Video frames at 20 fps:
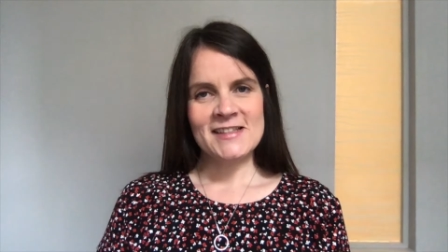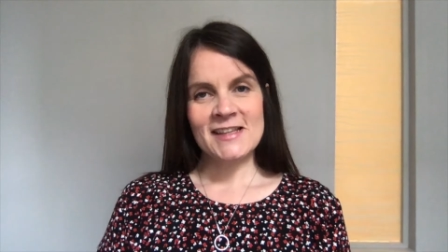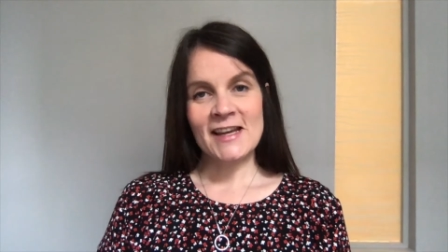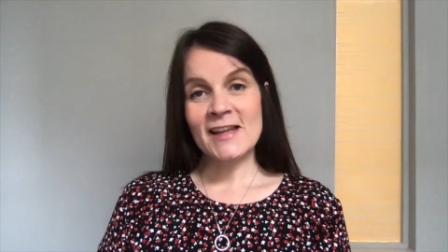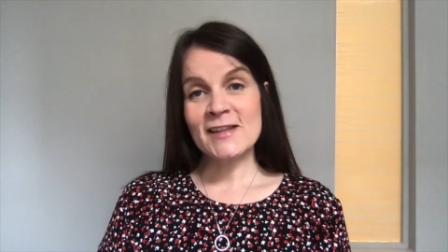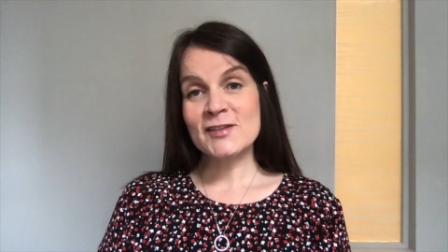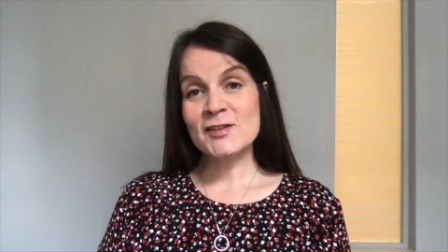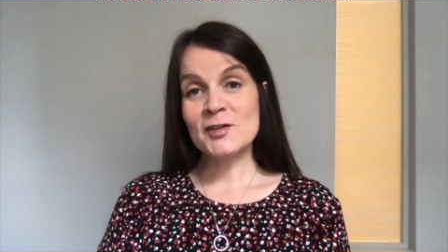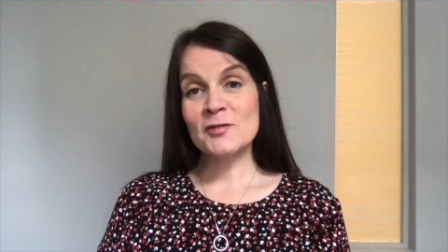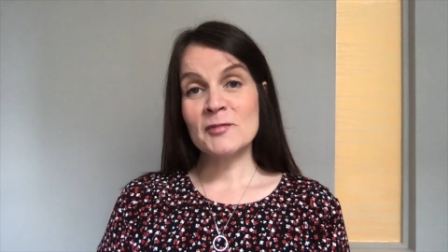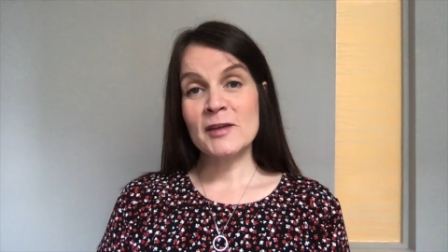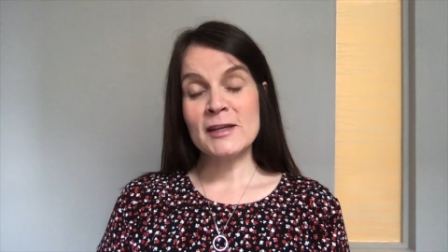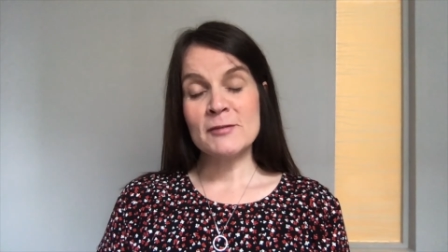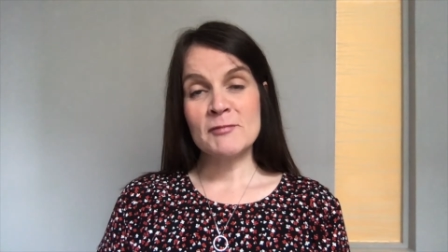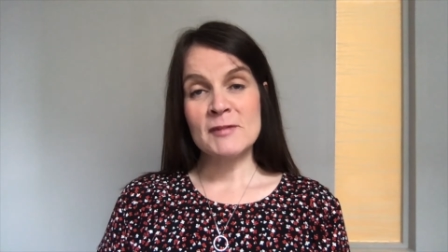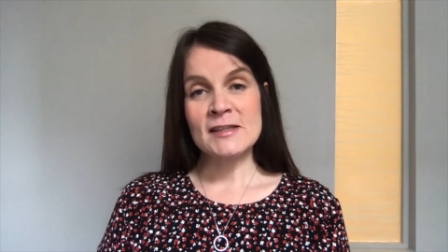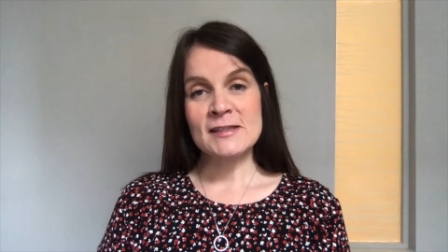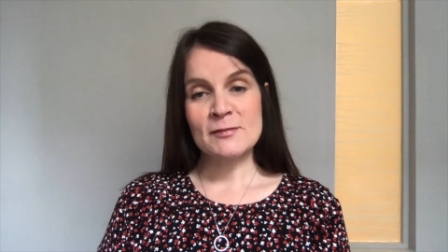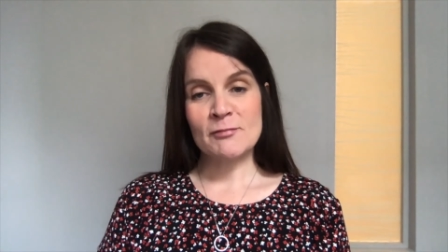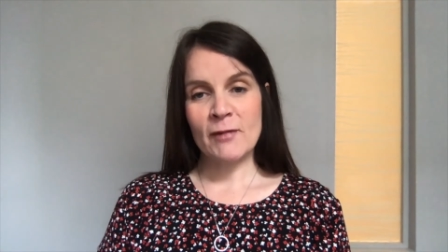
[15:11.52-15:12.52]
answer made
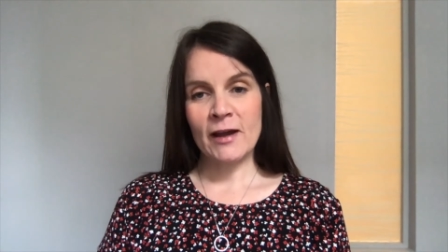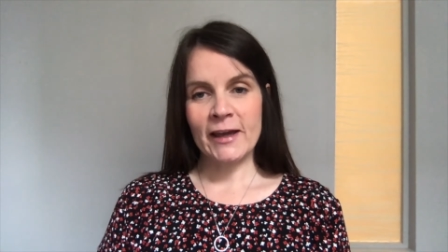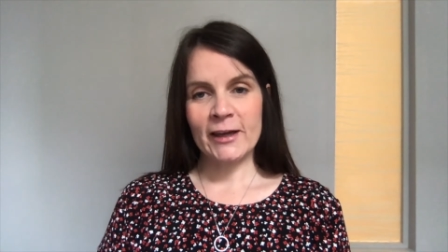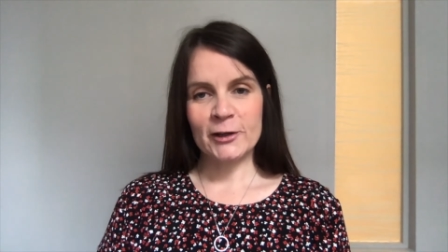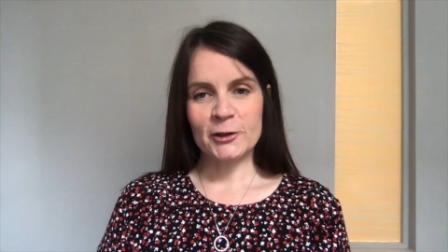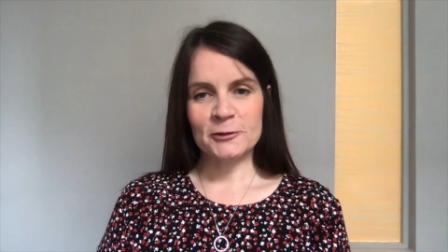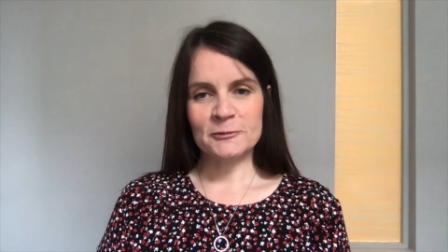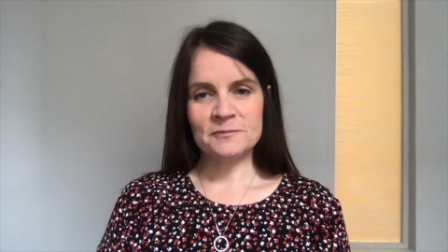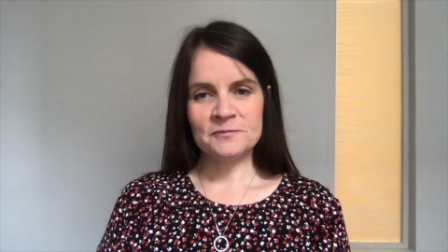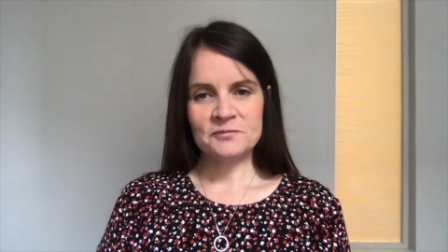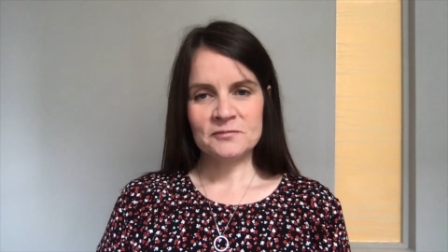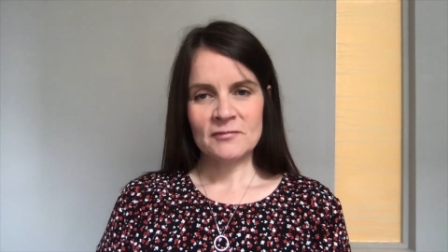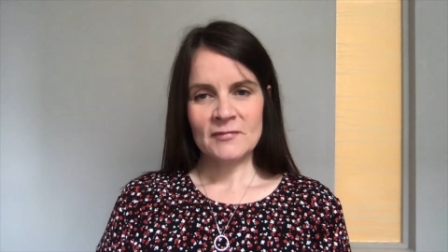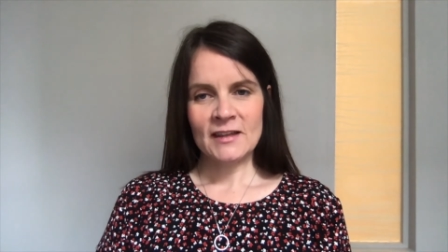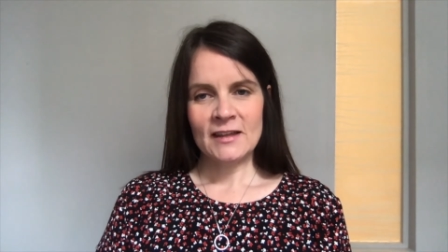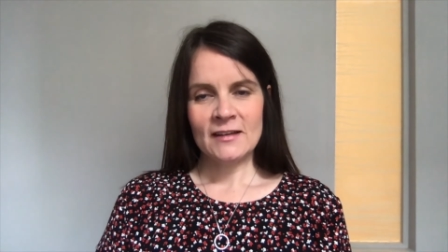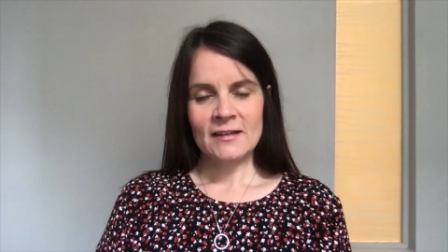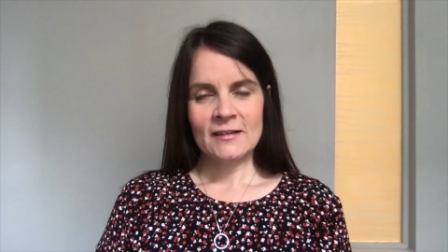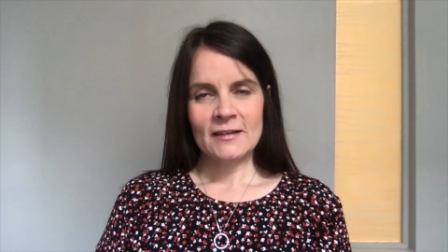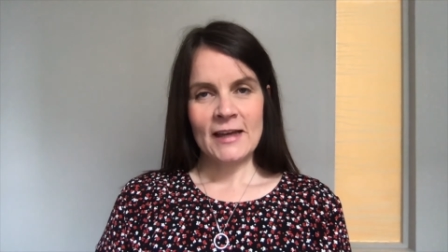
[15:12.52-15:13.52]
me smile.
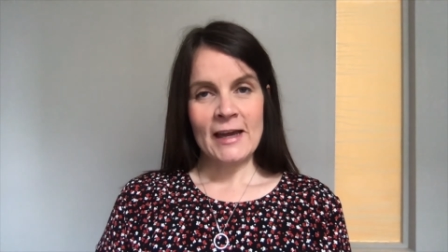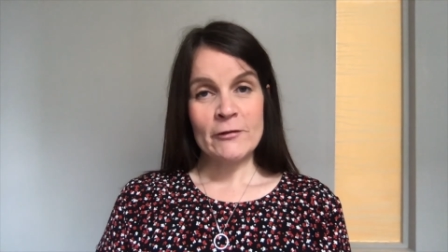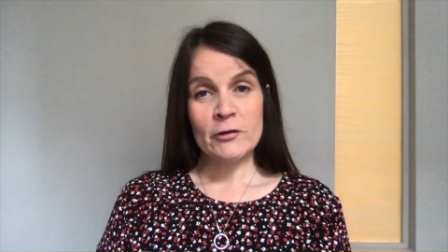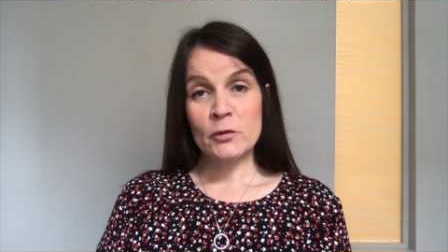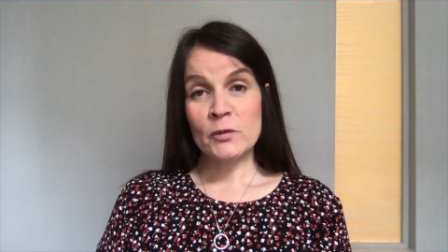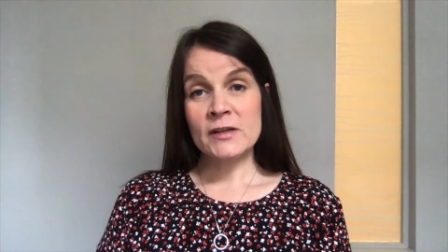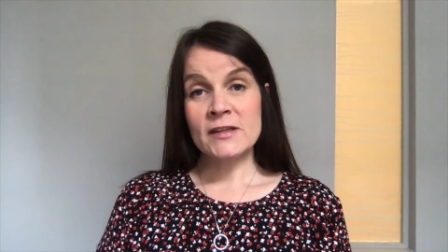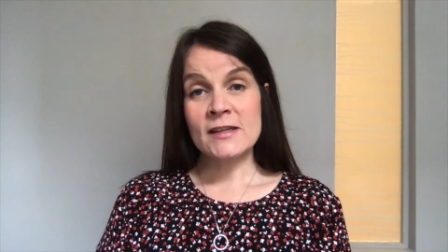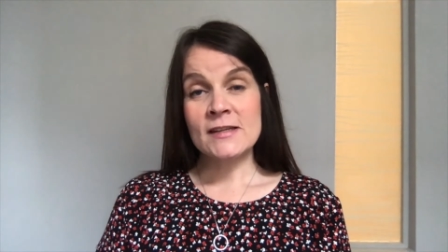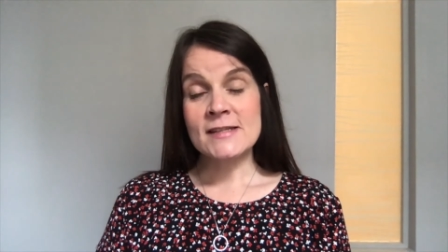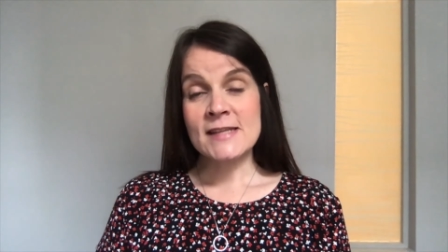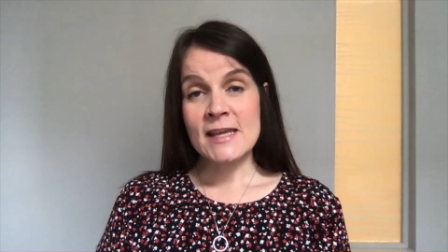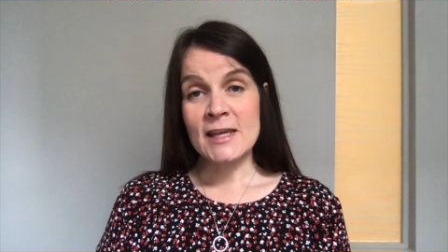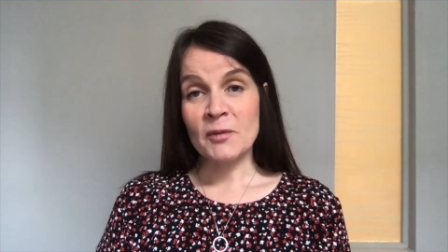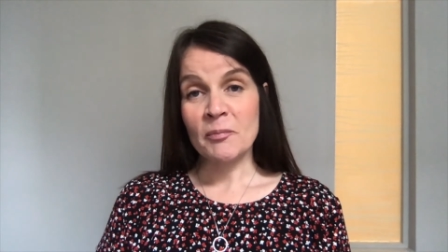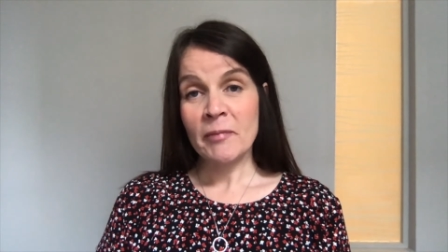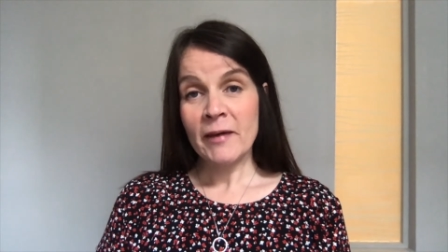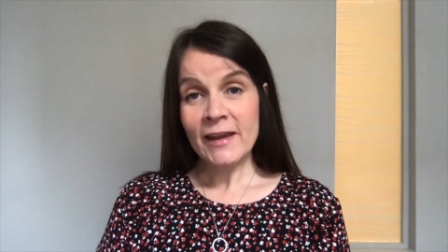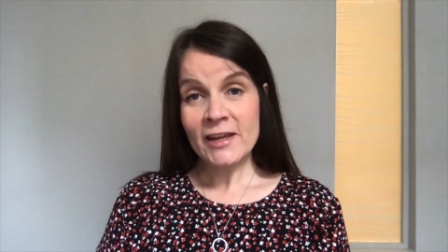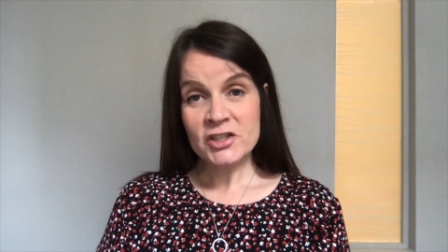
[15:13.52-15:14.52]
Everyone can take a
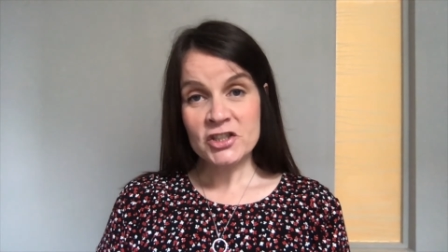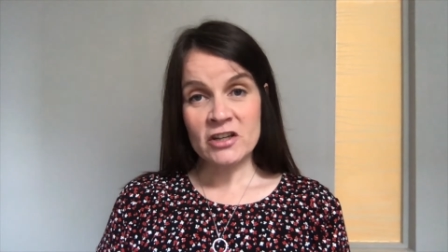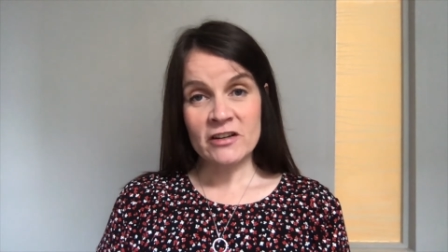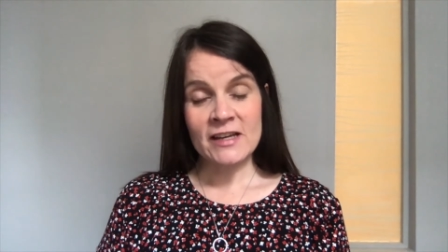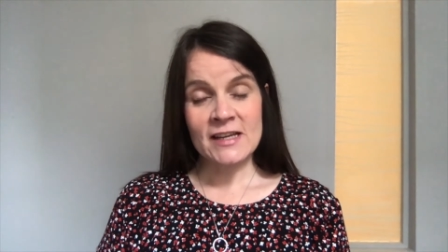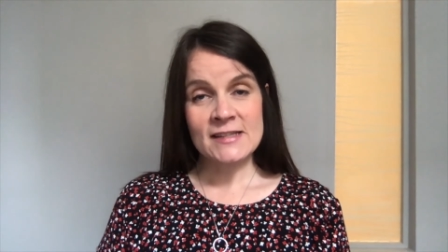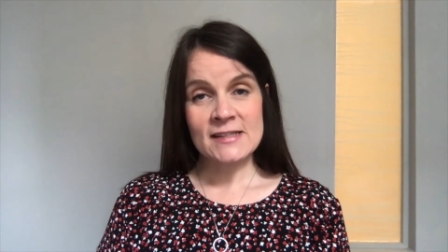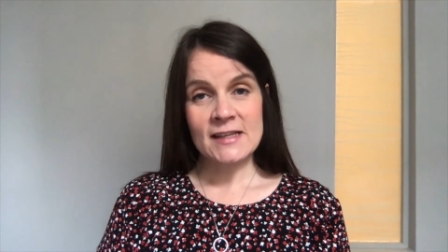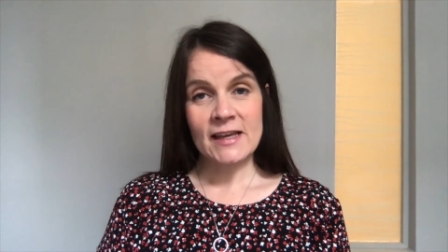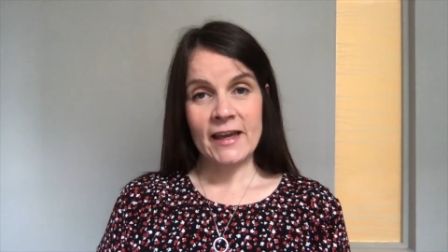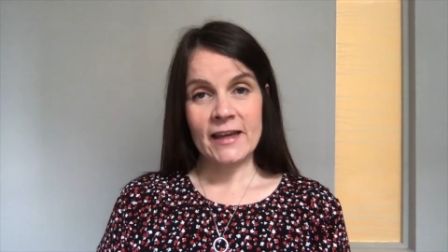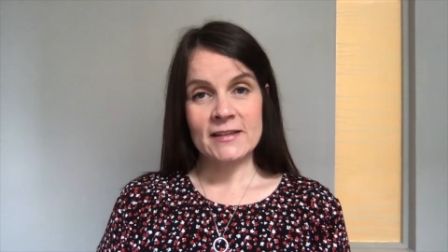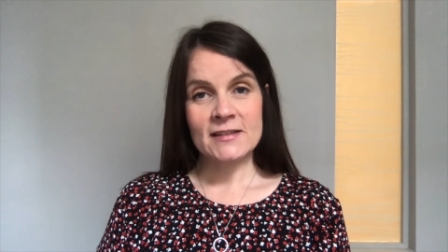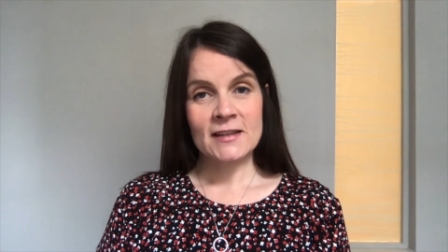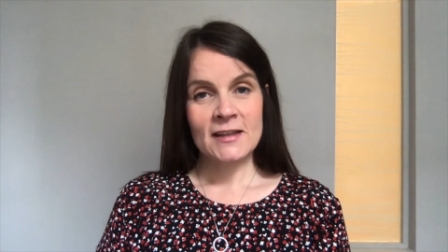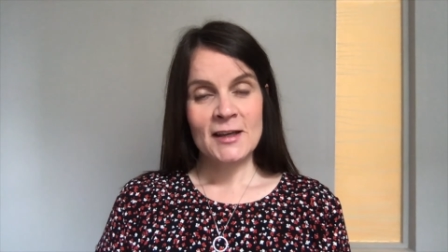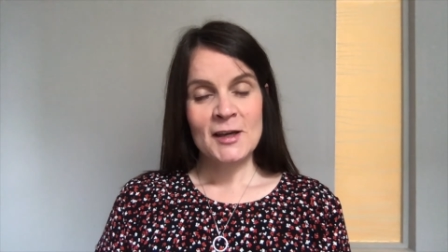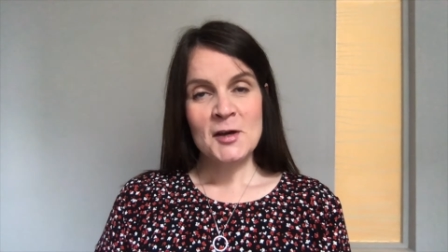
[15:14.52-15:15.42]
picture, he said,